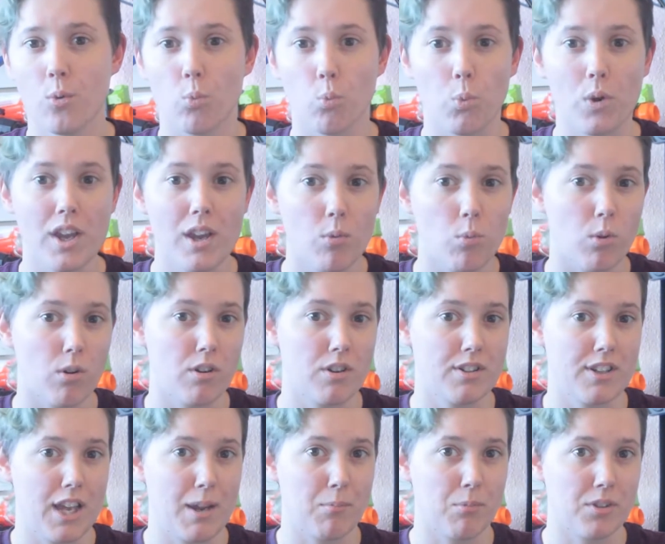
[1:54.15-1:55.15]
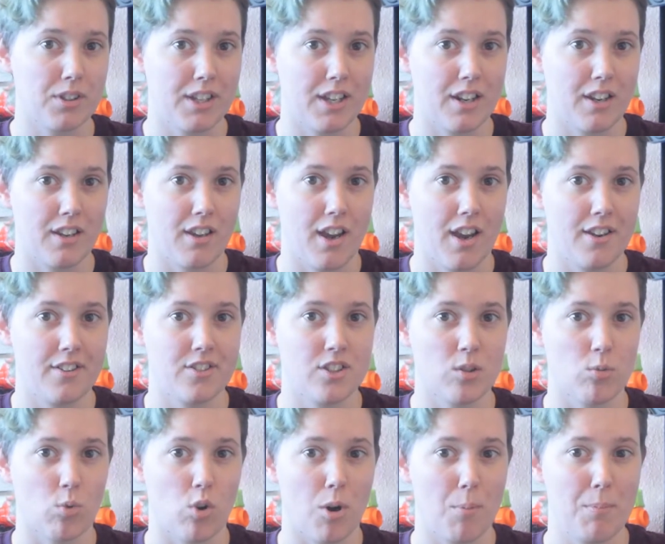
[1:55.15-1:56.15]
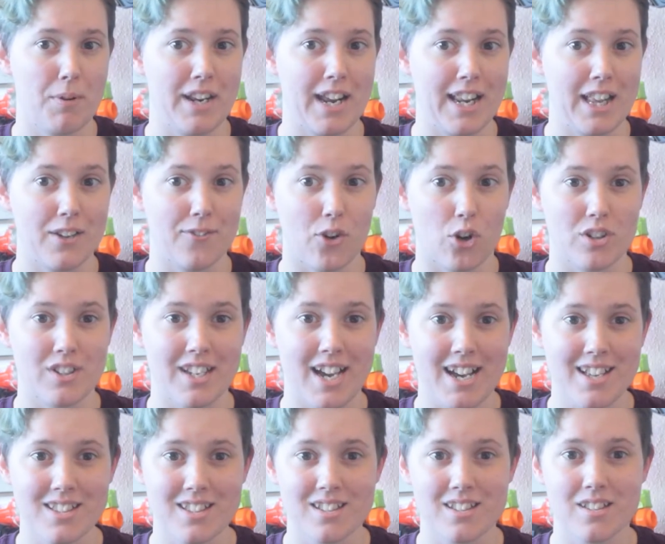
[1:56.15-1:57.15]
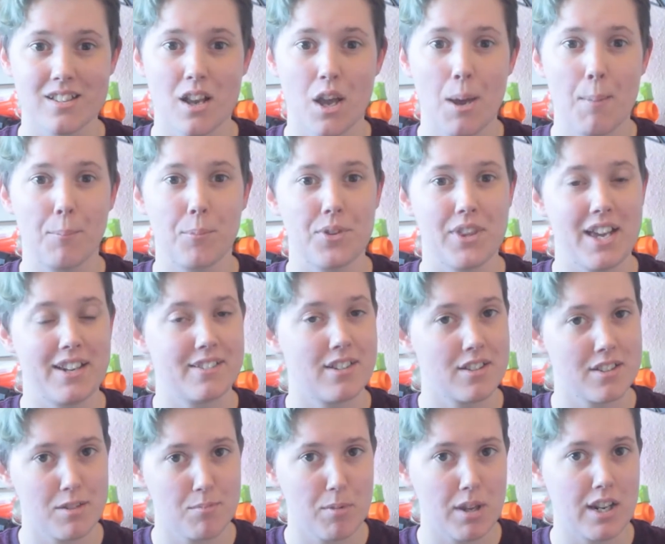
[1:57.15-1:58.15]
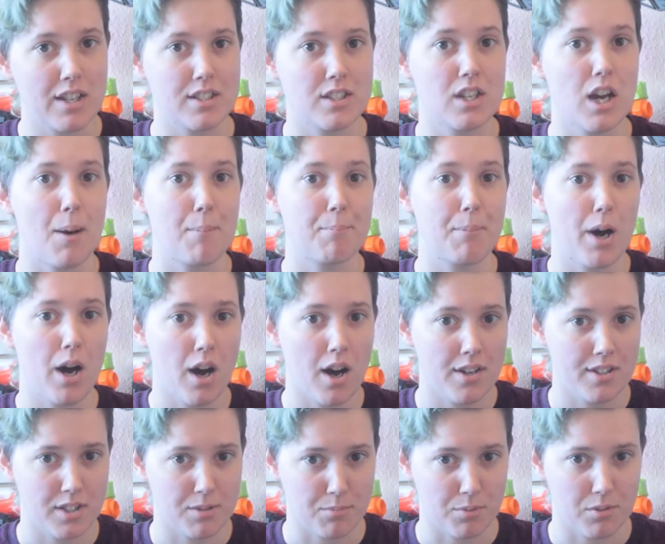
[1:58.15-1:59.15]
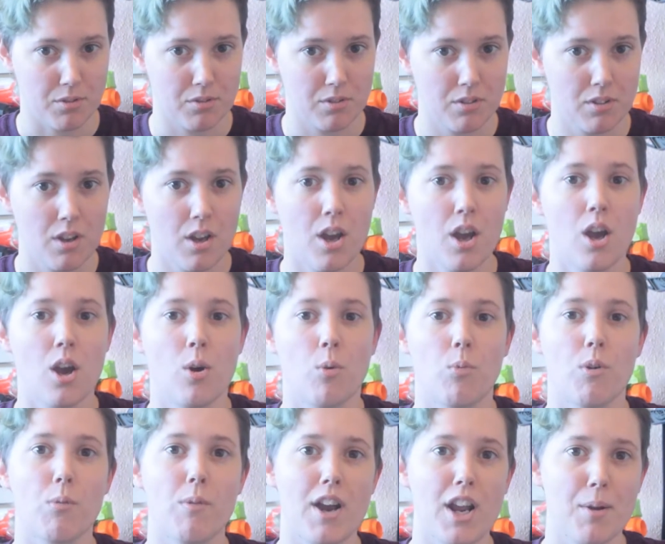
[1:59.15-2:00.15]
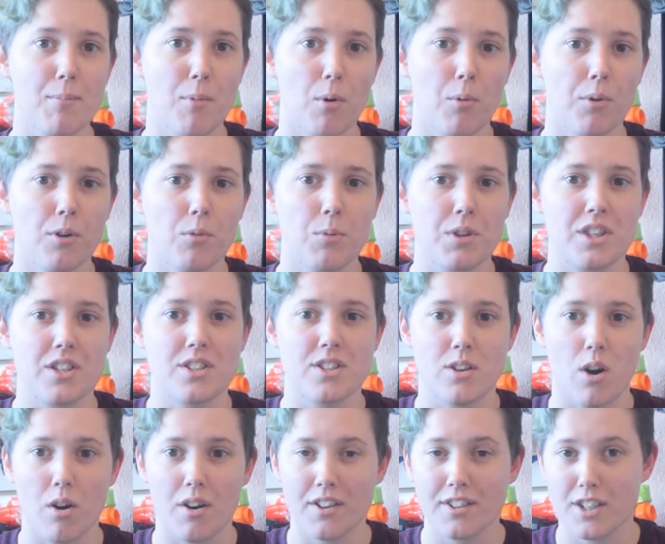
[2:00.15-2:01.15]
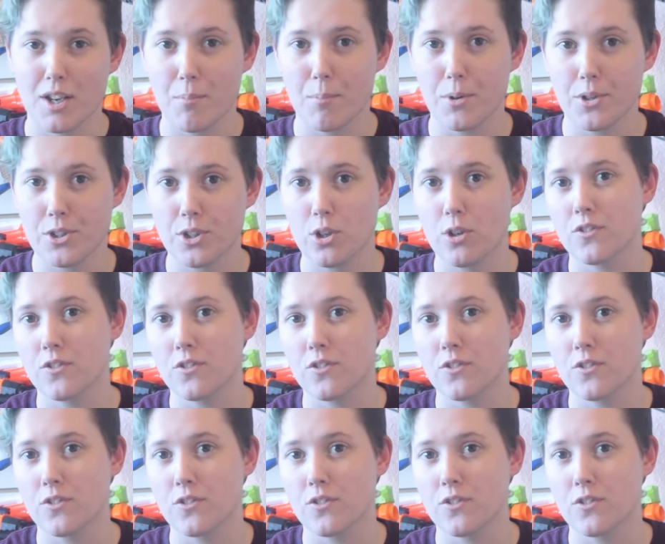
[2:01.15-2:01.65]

We weren't able to get a cage to warp in any of our tests, but that doesn't mean it's not possible. We ran a motor with a starting temperature